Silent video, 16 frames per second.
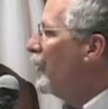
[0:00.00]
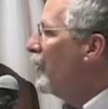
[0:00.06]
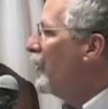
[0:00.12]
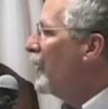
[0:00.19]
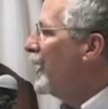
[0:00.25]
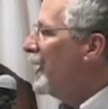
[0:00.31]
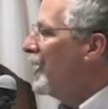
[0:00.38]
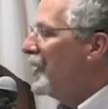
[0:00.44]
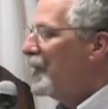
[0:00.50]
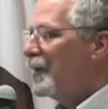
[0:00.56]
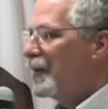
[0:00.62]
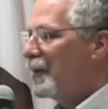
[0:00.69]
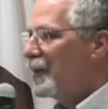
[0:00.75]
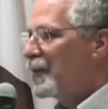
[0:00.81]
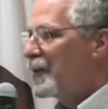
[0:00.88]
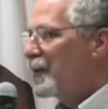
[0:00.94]

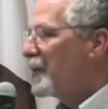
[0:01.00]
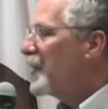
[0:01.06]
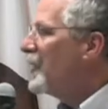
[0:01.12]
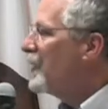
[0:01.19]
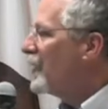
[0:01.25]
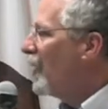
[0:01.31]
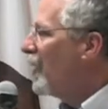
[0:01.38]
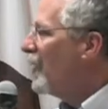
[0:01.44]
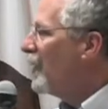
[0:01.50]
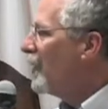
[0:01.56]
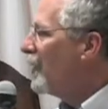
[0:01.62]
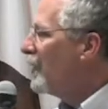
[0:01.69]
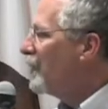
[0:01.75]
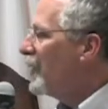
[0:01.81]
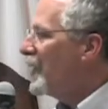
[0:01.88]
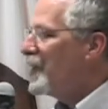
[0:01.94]
We treat all
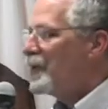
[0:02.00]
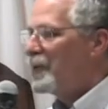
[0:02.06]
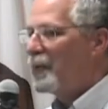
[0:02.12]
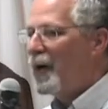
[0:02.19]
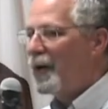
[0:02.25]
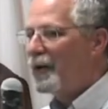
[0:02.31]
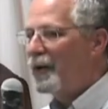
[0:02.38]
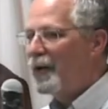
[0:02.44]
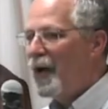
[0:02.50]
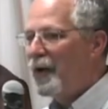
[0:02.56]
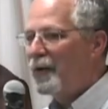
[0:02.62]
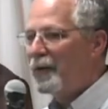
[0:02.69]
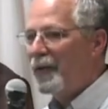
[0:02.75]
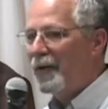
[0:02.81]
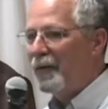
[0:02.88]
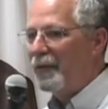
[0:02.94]
the wastewater, not
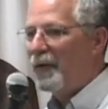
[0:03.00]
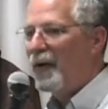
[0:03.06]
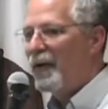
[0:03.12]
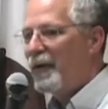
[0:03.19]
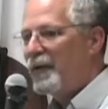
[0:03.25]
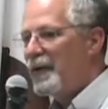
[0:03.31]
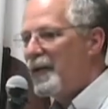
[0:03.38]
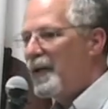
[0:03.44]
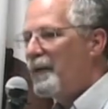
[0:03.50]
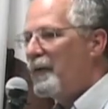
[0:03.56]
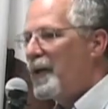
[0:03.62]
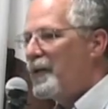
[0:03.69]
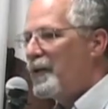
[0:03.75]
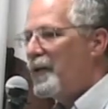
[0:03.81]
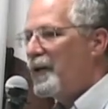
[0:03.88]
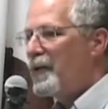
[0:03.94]
only for all the city
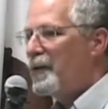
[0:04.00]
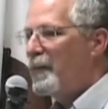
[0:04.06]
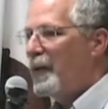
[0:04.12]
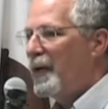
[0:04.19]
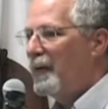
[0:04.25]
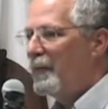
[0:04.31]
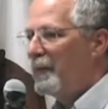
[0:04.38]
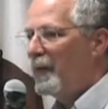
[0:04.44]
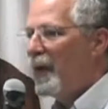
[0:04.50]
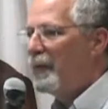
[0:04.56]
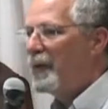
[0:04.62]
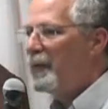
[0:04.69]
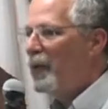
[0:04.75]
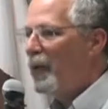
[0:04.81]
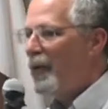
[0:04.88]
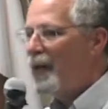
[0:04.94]
residents, but
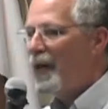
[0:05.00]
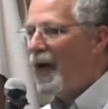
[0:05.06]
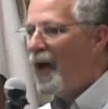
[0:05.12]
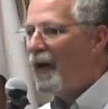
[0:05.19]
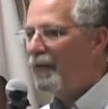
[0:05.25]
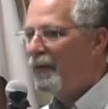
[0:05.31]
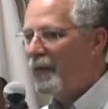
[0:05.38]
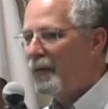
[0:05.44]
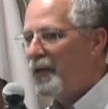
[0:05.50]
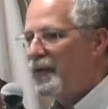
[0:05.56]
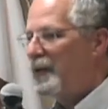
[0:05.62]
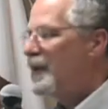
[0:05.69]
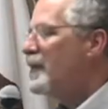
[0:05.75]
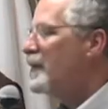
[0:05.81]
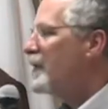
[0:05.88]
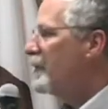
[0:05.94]
probably more than half the
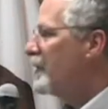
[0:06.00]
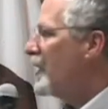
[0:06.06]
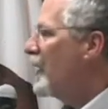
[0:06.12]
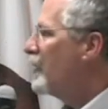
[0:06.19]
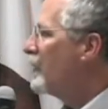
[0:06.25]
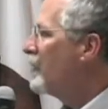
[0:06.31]
residents of Santa